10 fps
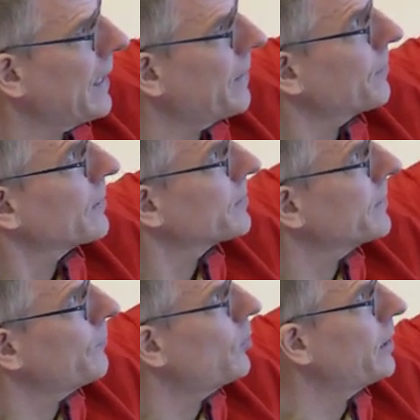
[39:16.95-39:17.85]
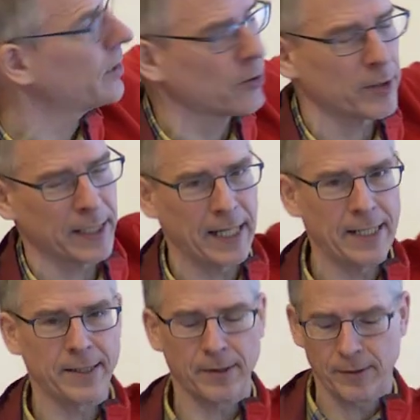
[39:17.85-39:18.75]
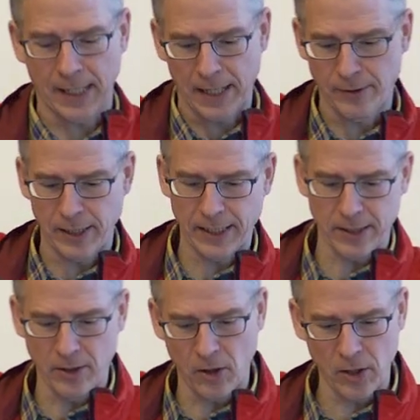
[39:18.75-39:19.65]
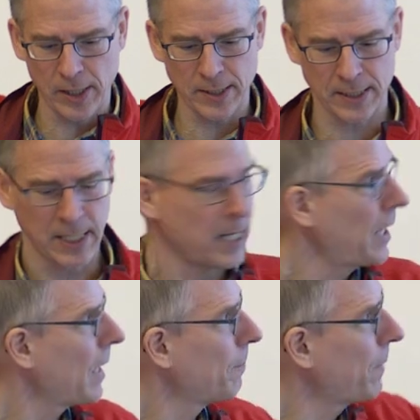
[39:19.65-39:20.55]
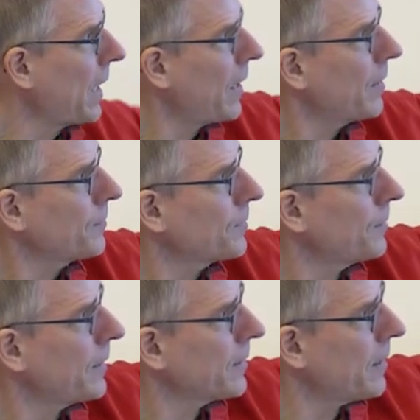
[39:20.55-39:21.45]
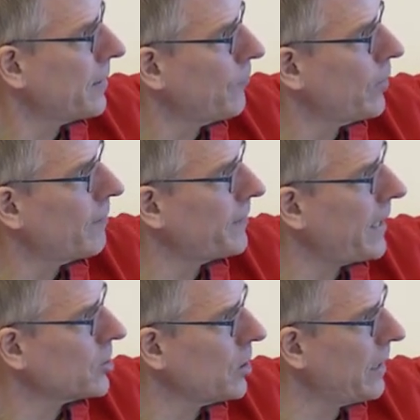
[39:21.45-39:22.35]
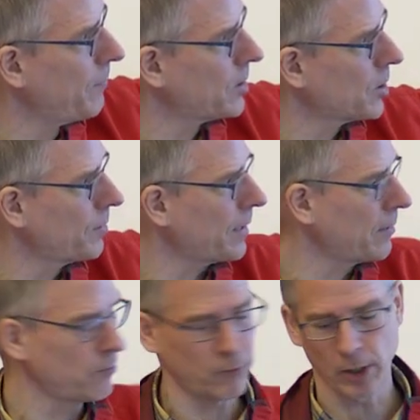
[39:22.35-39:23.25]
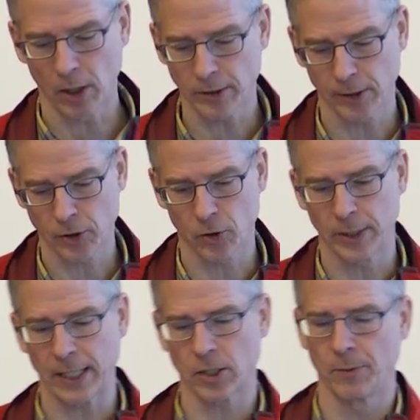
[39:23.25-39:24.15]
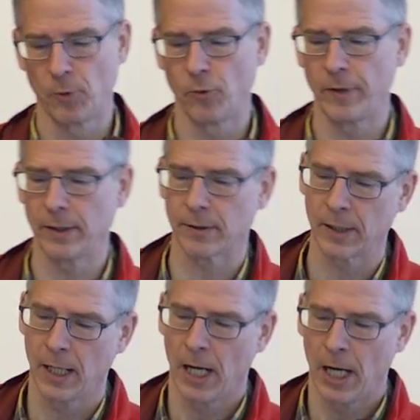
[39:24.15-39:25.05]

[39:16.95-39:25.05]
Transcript: classical stimuli, you know, the gratings, the isolated noise, uh, bars, etc. Then we have natural images, and we also show natural movies.